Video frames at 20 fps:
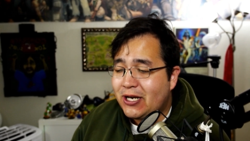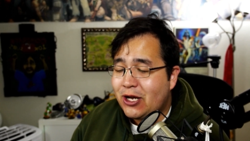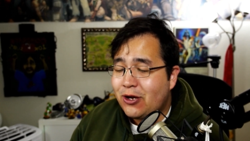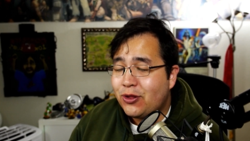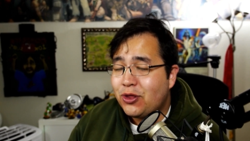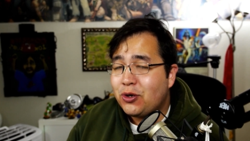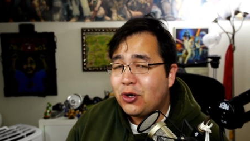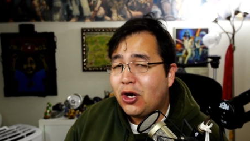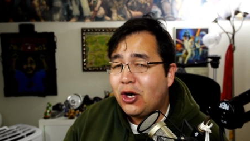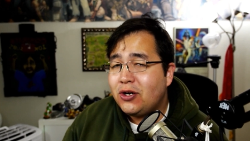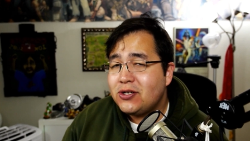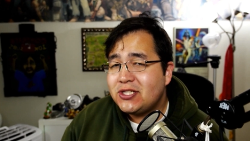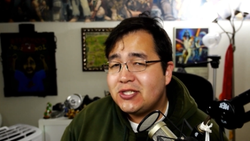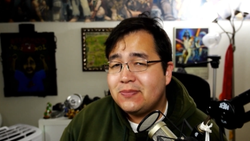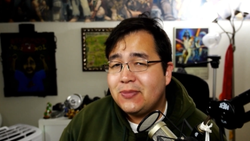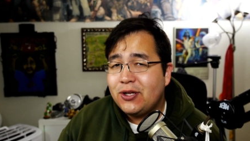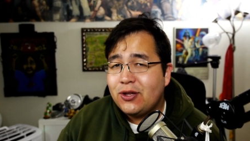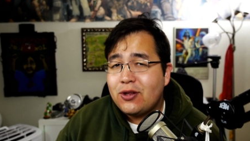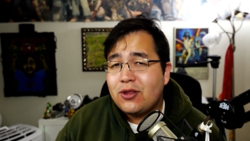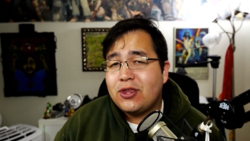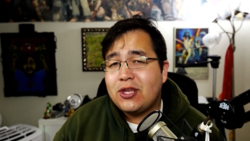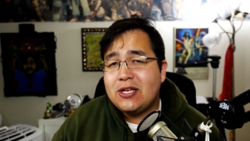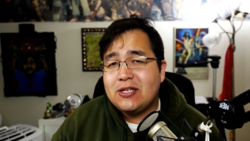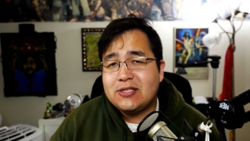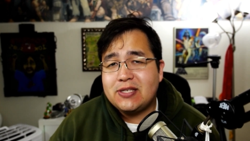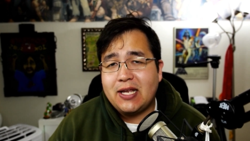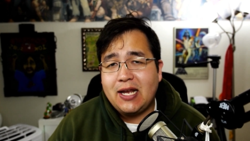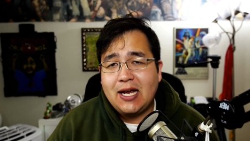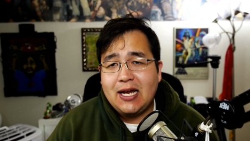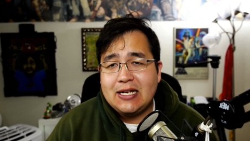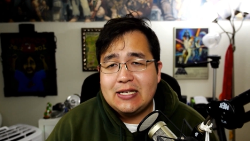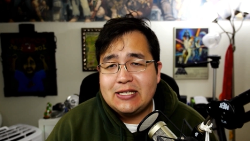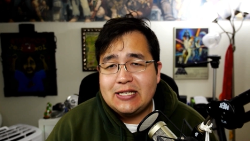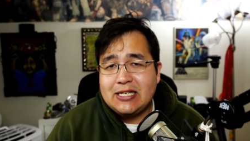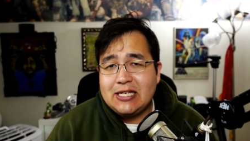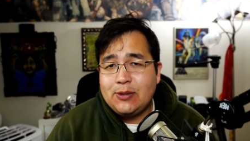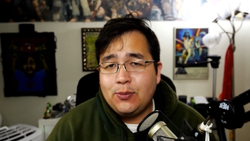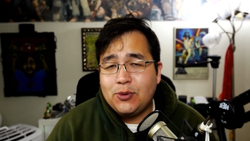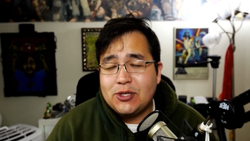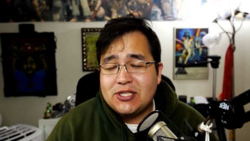Now, there are some other things that I
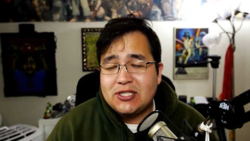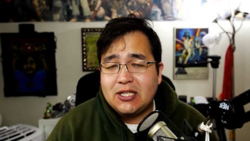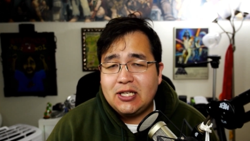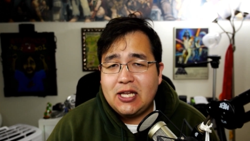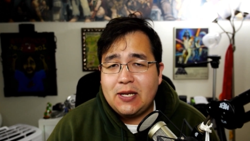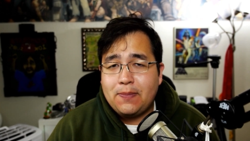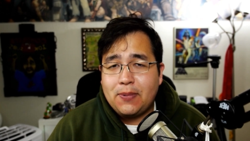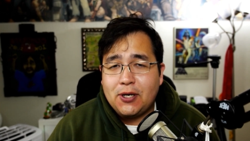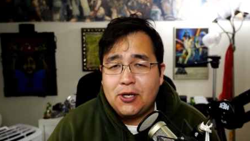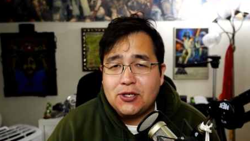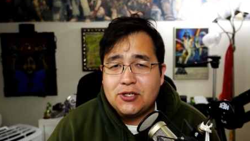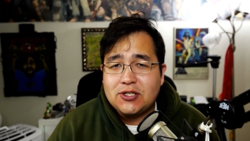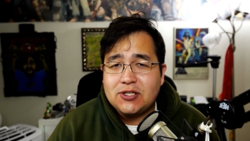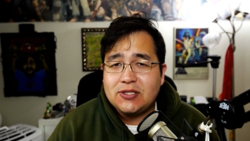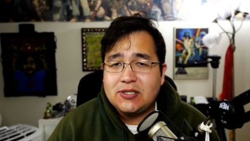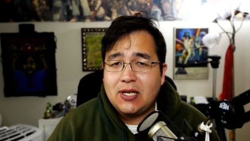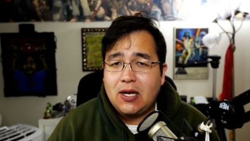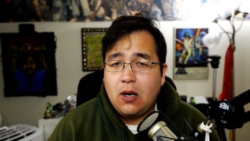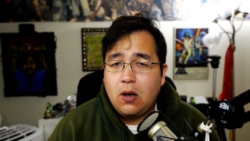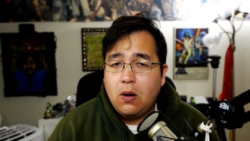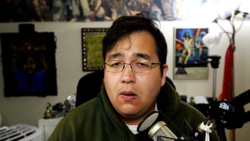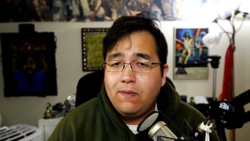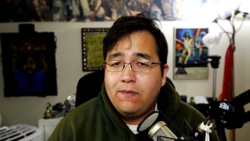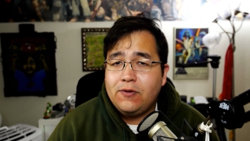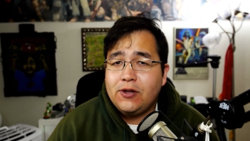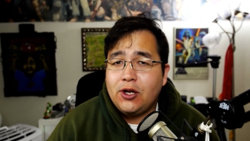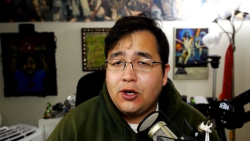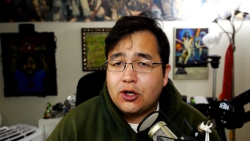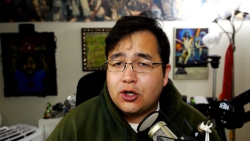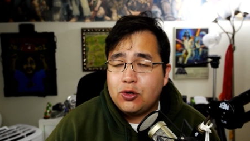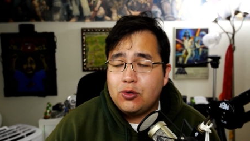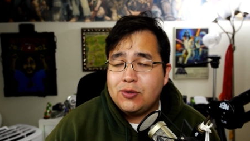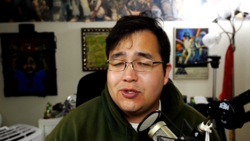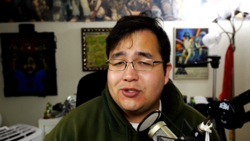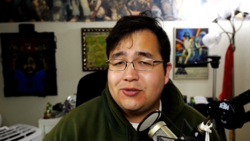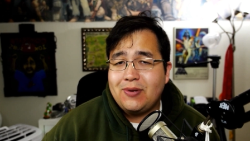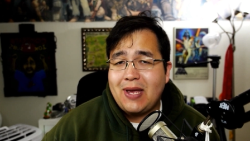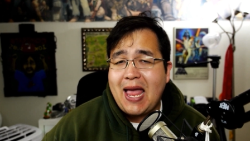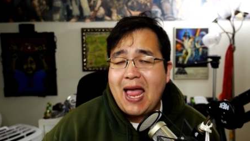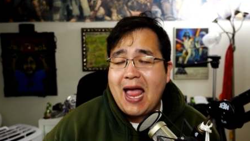did recently purchase that hopefully are going
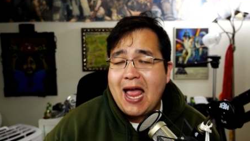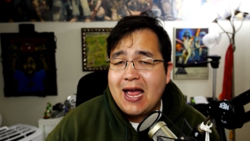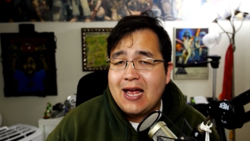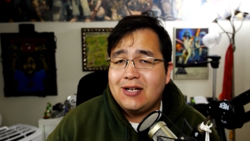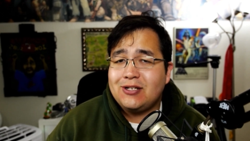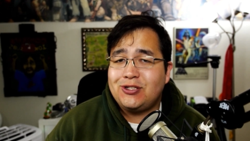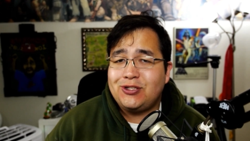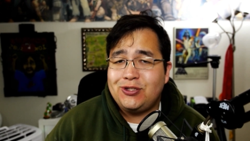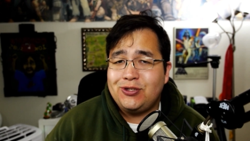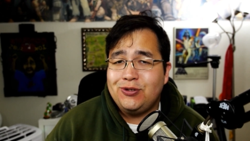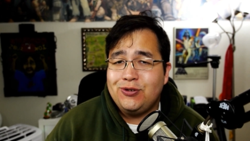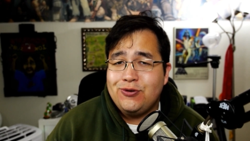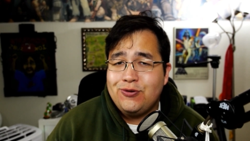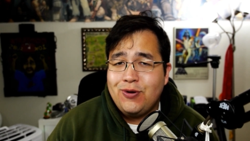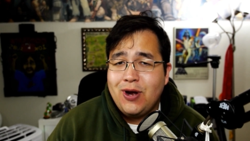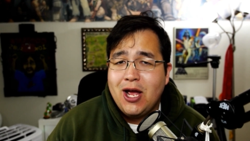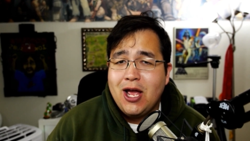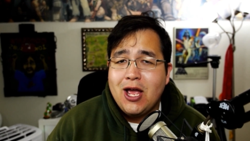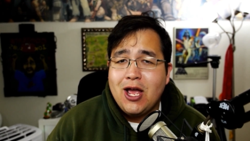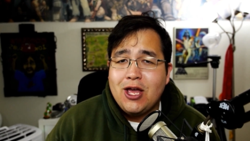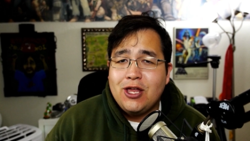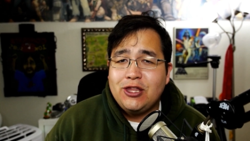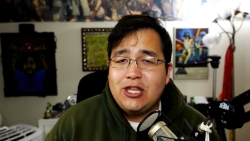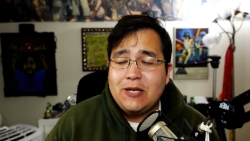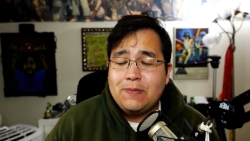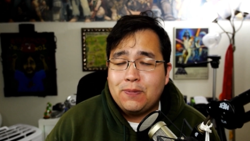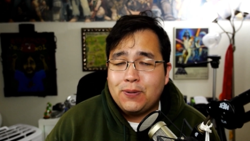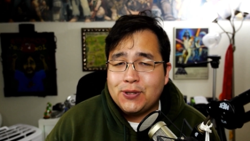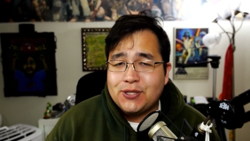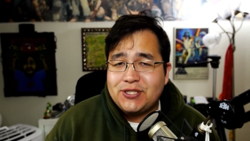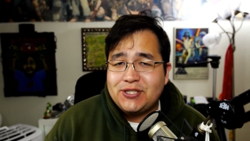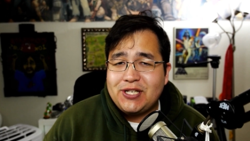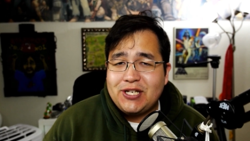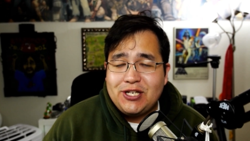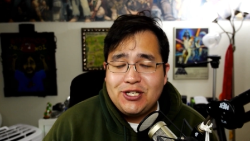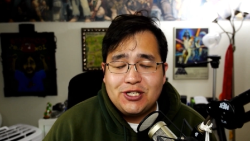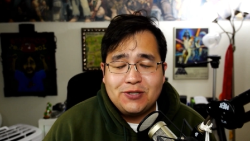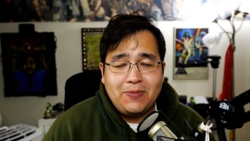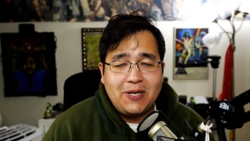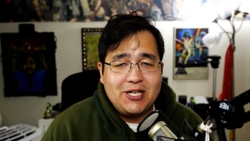to add to the
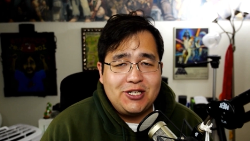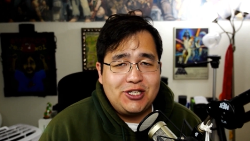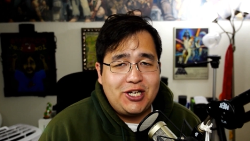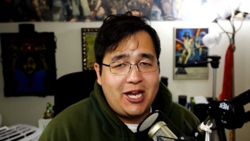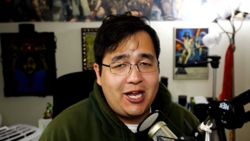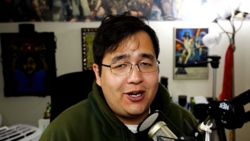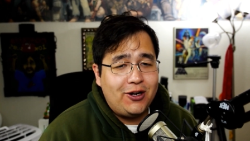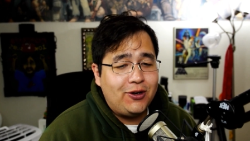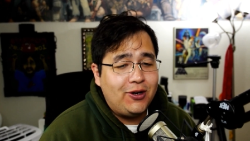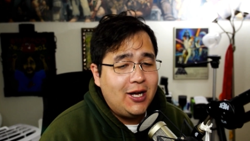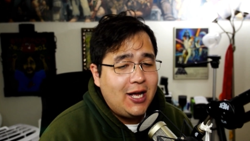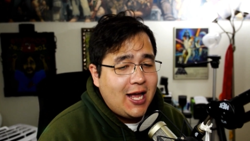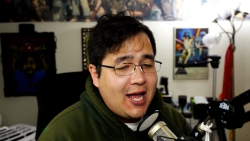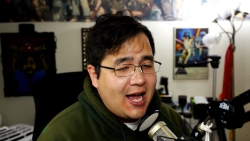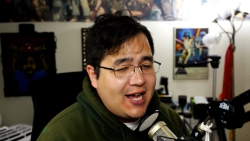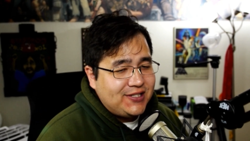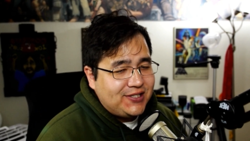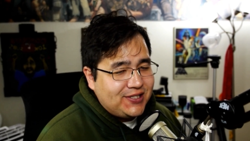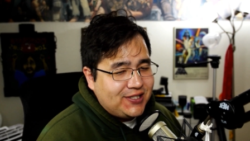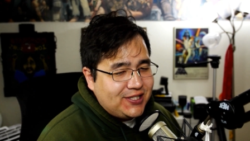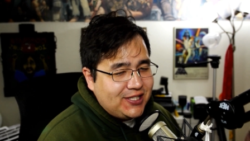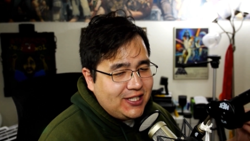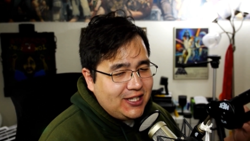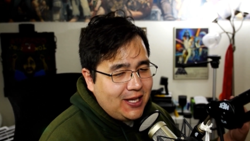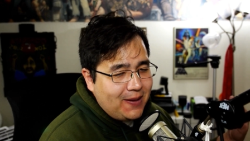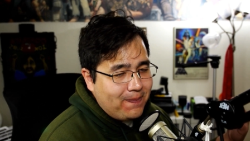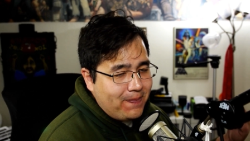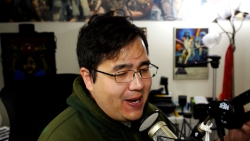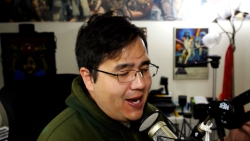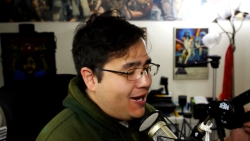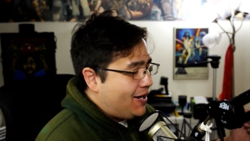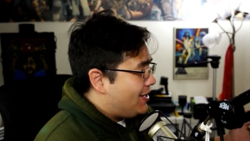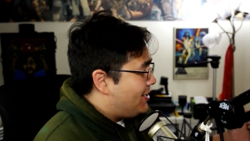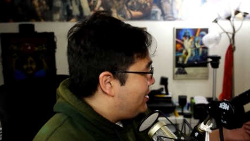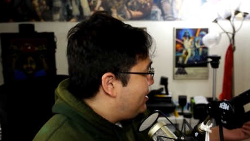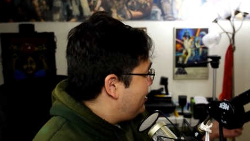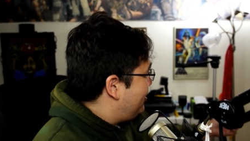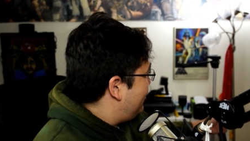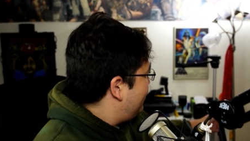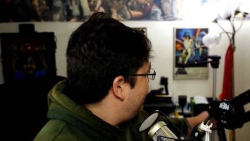prestige of my channel. As you see in the back
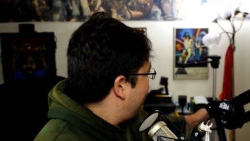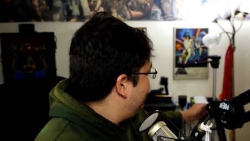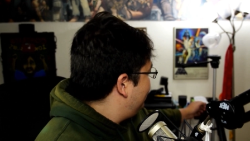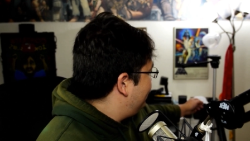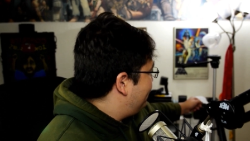here,